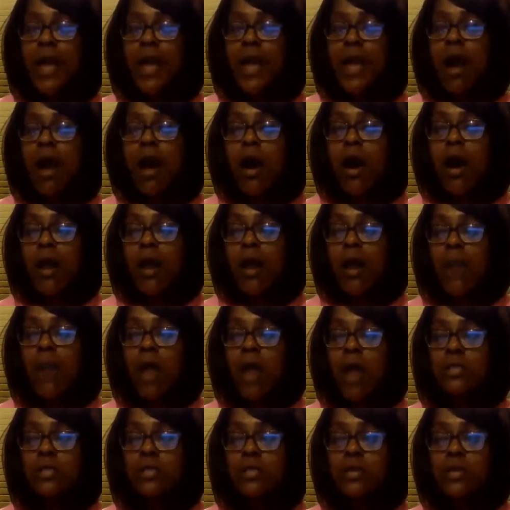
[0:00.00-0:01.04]

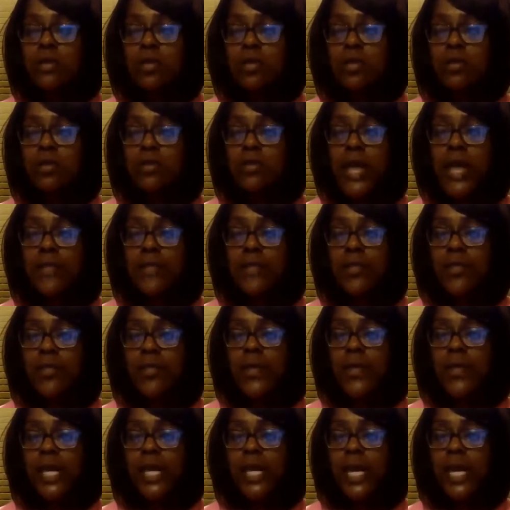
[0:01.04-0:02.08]
Also, you guys go
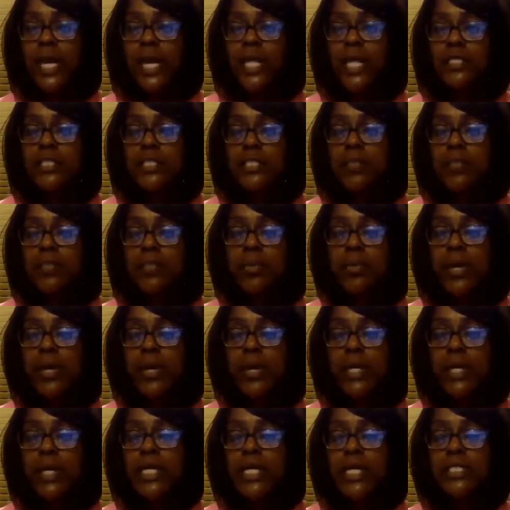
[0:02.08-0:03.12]
ahead and
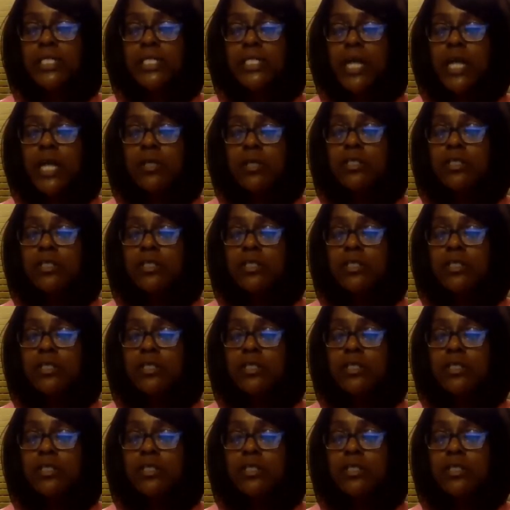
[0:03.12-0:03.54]
support each other.